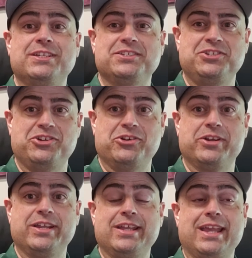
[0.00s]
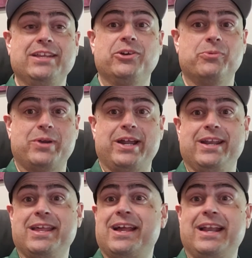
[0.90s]
is dirty, and you're right.
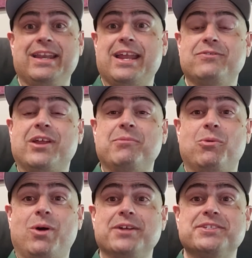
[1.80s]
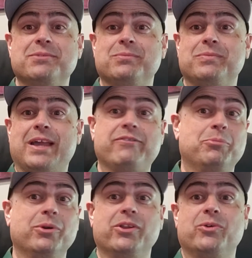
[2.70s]
I didn't have time to wash it after
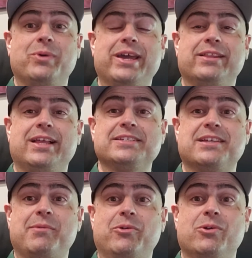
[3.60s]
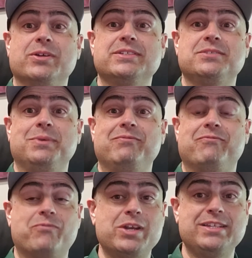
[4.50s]
putting it away the last time I rode it, 'cause it's been
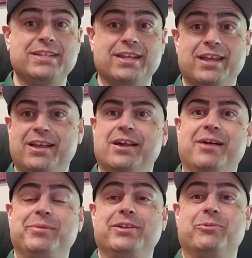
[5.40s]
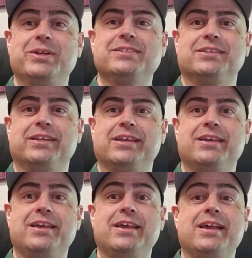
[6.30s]
freezing up until recently.
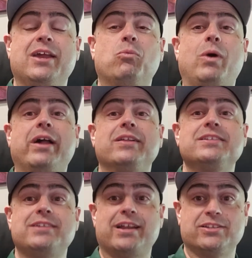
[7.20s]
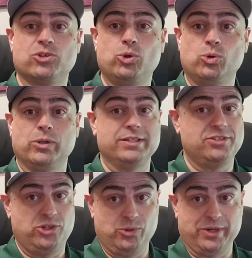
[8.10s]
And while it's not as cool as
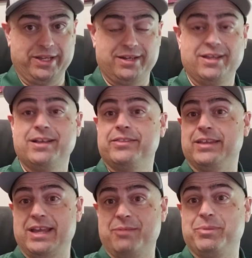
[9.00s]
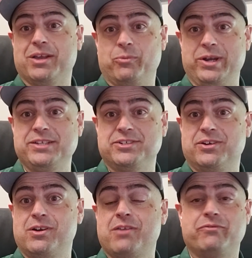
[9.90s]
doing it, the epic
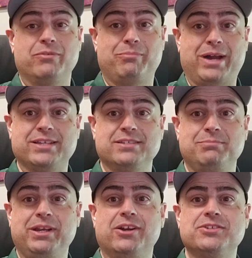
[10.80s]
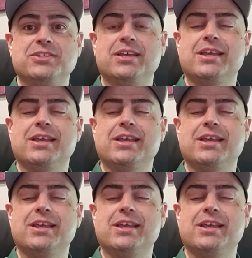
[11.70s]
Razor from Bikes and Beards,